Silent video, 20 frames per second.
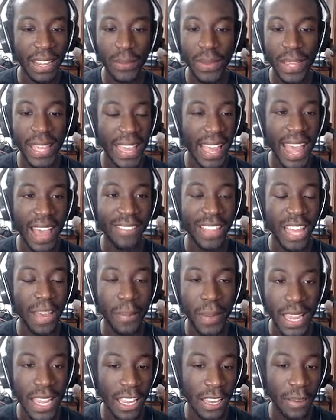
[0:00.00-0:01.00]
We can't have
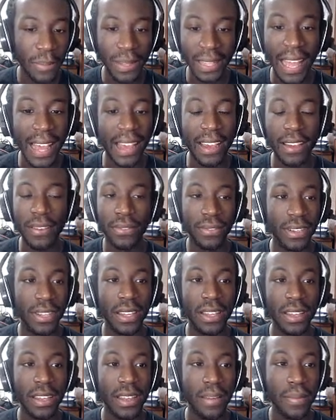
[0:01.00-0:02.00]
that Behem alive.
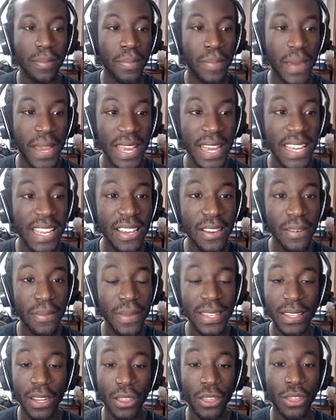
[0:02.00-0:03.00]

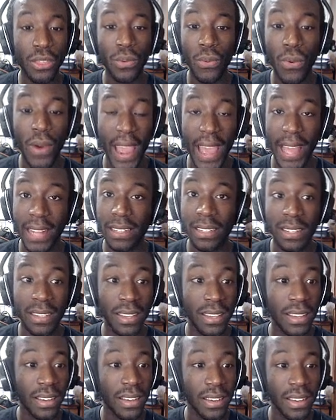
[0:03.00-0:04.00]
Behem is a
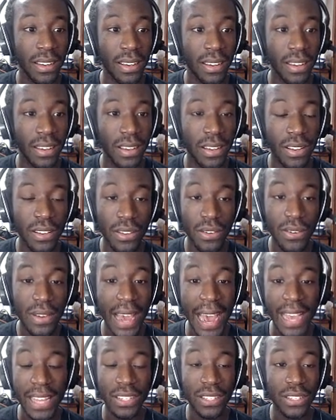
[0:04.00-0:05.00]
threat. You
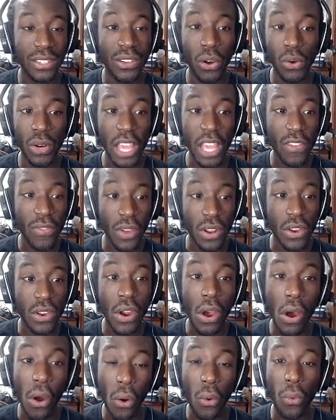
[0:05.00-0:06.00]
guys don't
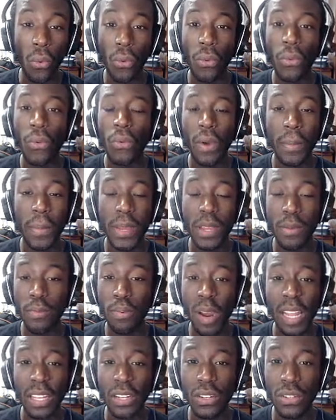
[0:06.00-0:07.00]
even know. Well, I mean, you
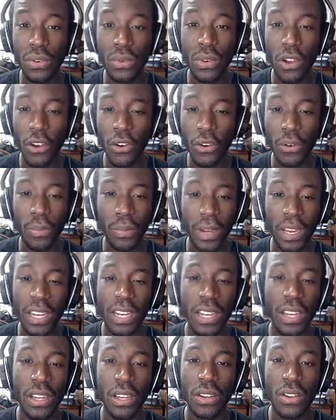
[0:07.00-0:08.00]
probably do know,
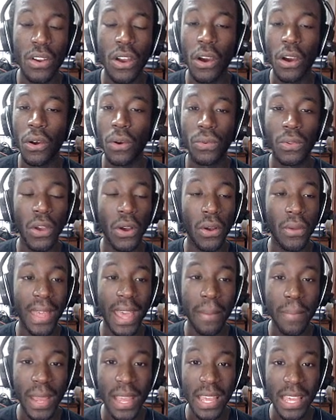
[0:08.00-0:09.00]
but no,
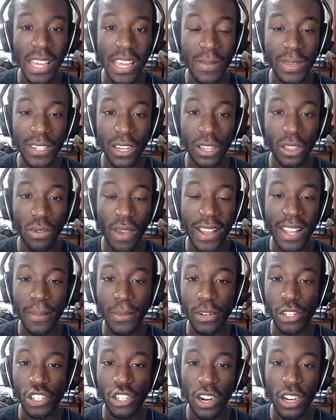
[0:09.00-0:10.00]
that Behem is a threat. The
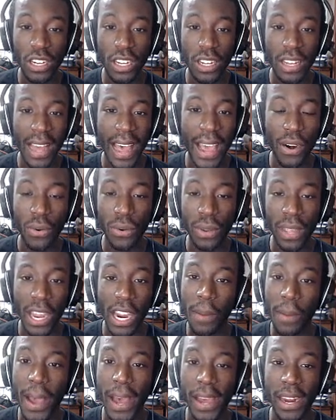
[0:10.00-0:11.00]
Masharna, I don't
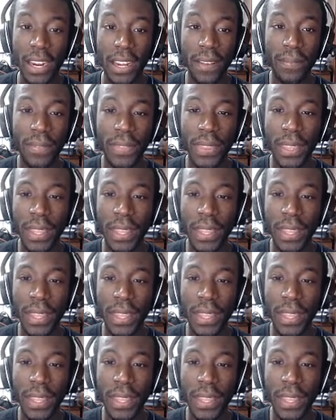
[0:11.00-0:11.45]
care about it.